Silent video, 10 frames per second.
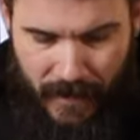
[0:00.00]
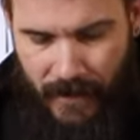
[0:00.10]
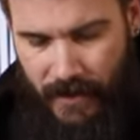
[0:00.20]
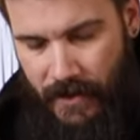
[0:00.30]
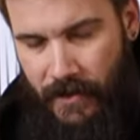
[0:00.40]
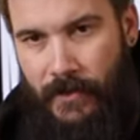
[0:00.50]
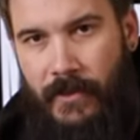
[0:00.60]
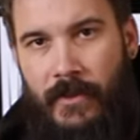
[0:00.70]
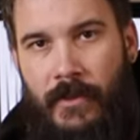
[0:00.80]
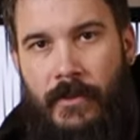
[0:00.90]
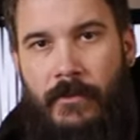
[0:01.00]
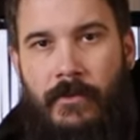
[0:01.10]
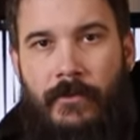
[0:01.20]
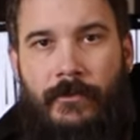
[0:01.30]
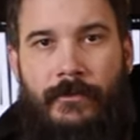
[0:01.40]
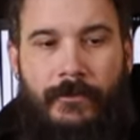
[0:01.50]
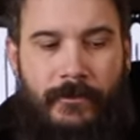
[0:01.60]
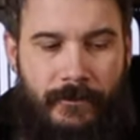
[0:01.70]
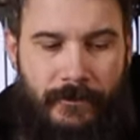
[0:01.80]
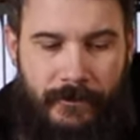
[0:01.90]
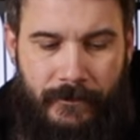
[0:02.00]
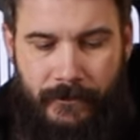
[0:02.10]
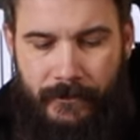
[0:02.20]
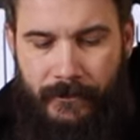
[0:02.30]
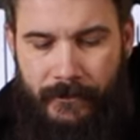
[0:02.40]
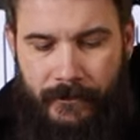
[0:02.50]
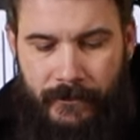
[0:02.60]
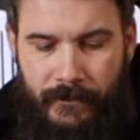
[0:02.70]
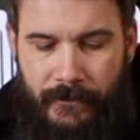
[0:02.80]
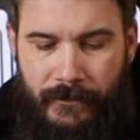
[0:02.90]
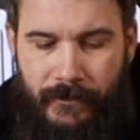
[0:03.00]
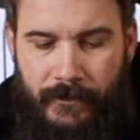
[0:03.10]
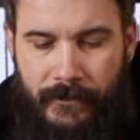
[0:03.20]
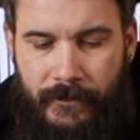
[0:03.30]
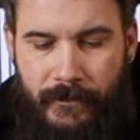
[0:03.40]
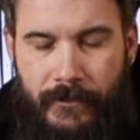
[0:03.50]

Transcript: No one is speaking in this clip.